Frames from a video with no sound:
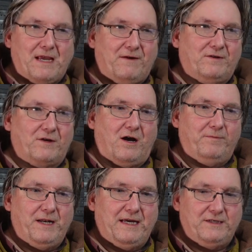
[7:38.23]
after
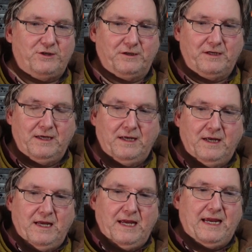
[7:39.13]
carbonation.
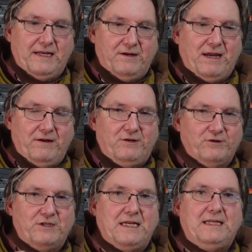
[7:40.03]
It
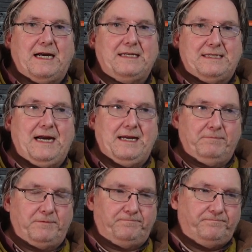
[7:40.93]
does need that
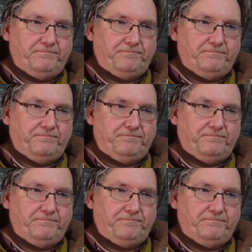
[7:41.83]
time.